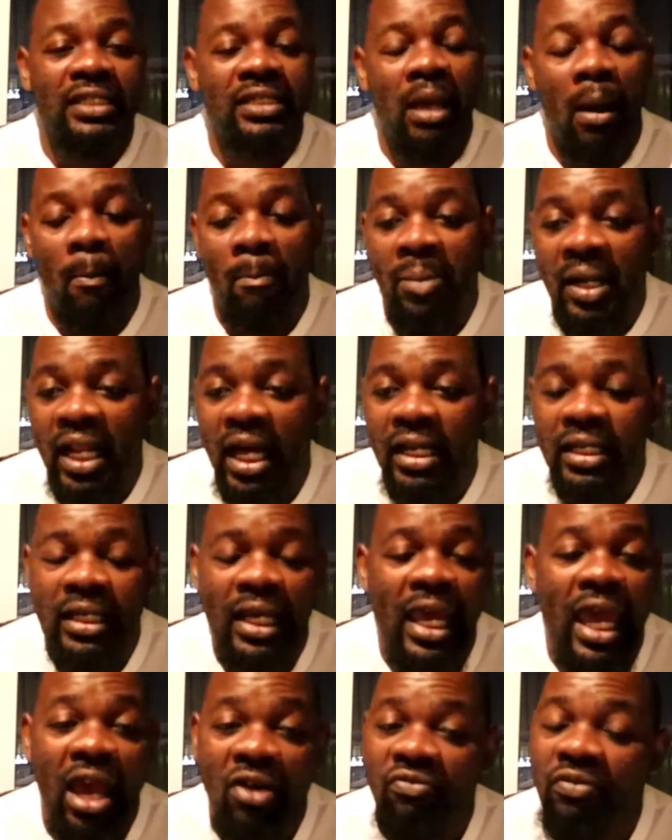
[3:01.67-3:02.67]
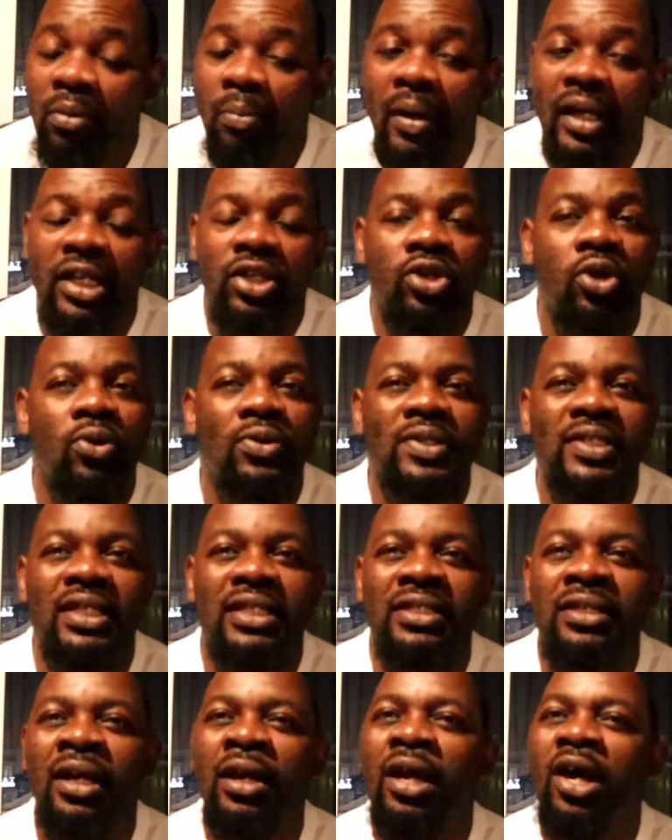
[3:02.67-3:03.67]
is bloody, everybody knows
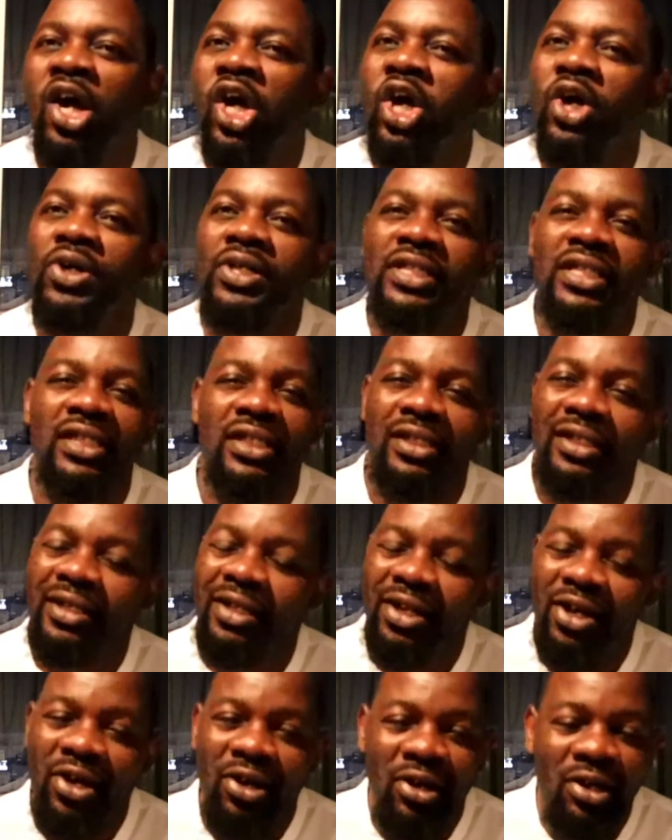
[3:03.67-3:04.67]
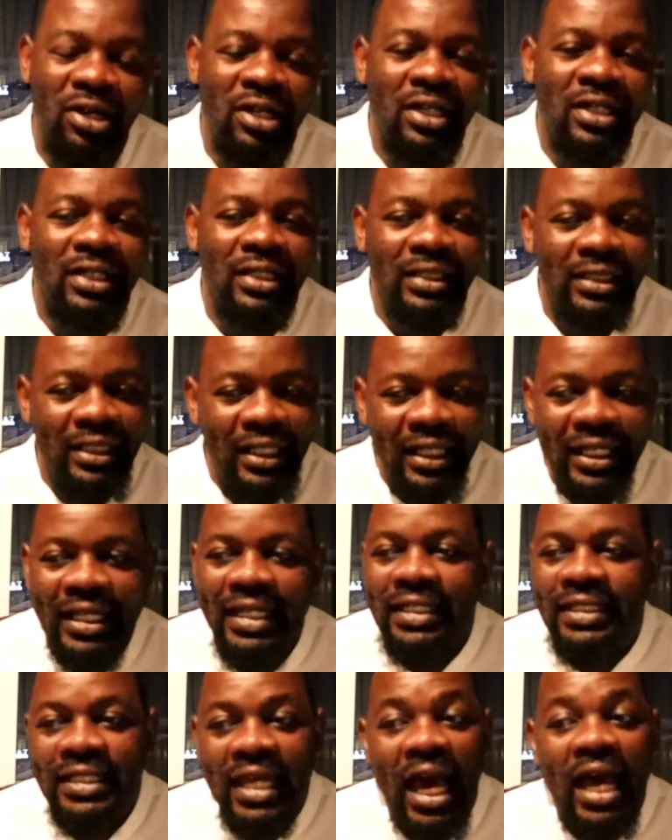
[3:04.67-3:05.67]
it, because, you know,
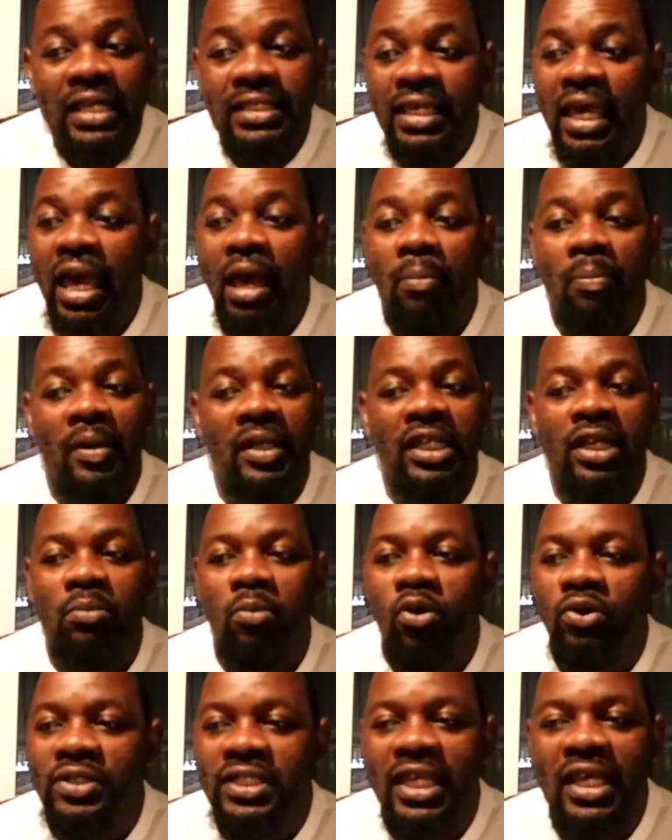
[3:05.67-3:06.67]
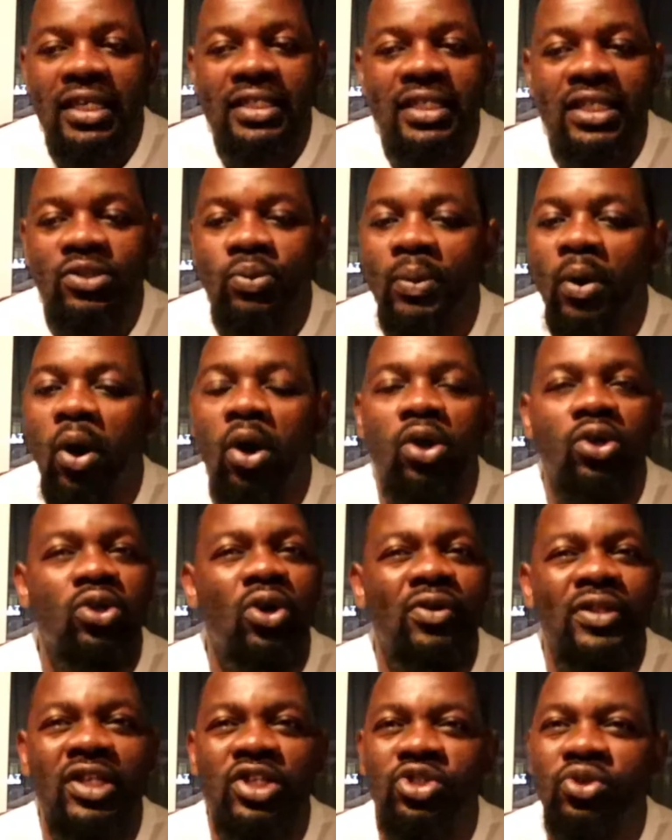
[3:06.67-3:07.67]
it does happen in most cases. We all
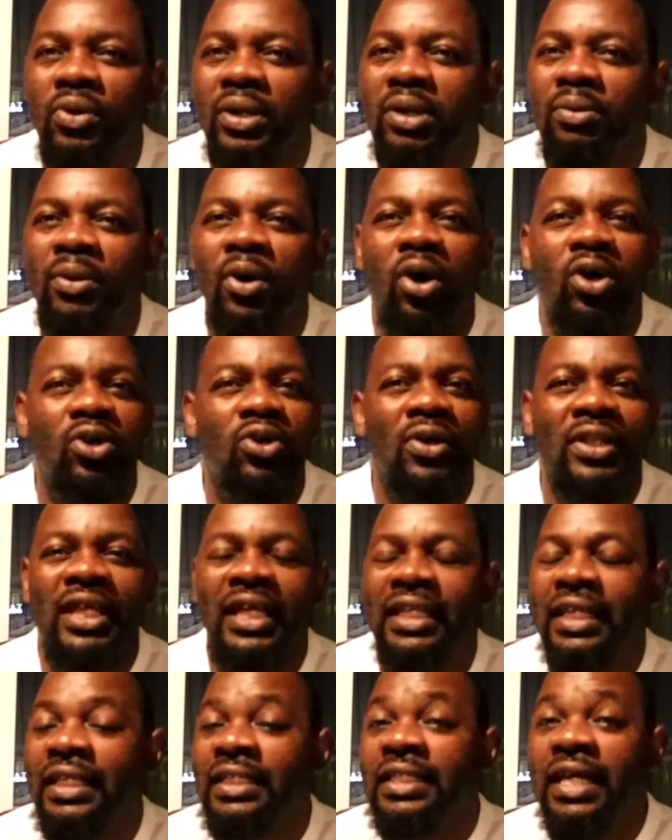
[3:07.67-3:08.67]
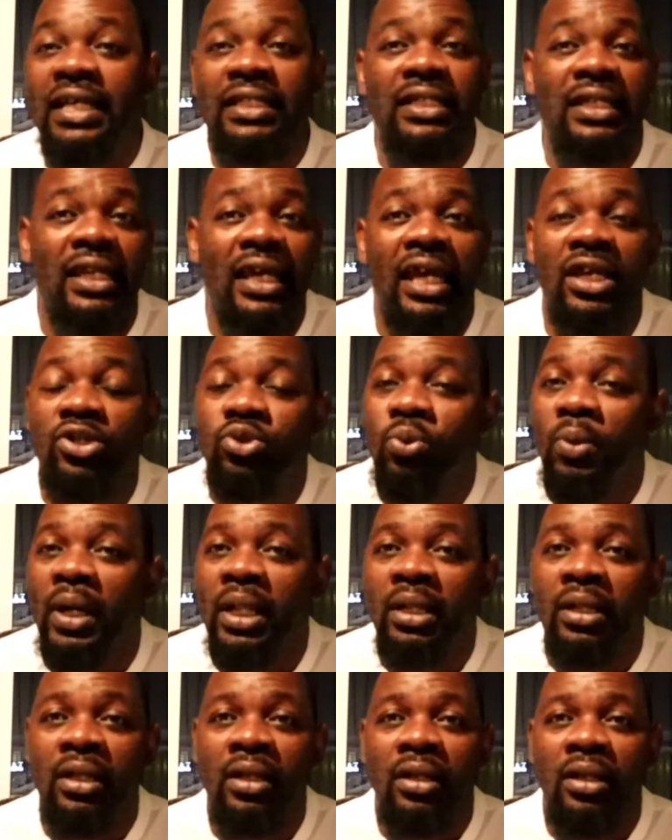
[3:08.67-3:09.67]
know the story, we all know that it doesn't end
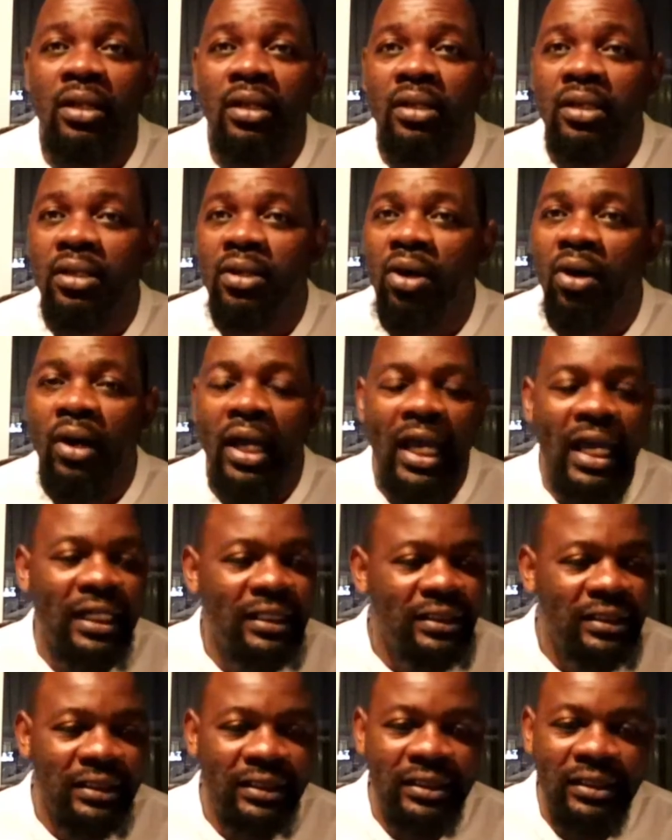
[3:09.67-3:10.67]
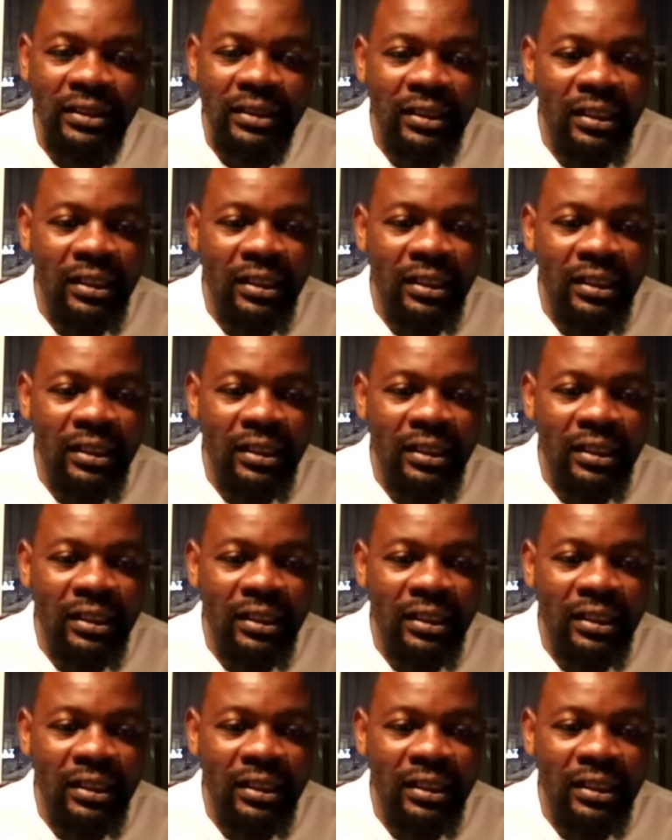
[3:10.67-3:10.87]
well, you know, and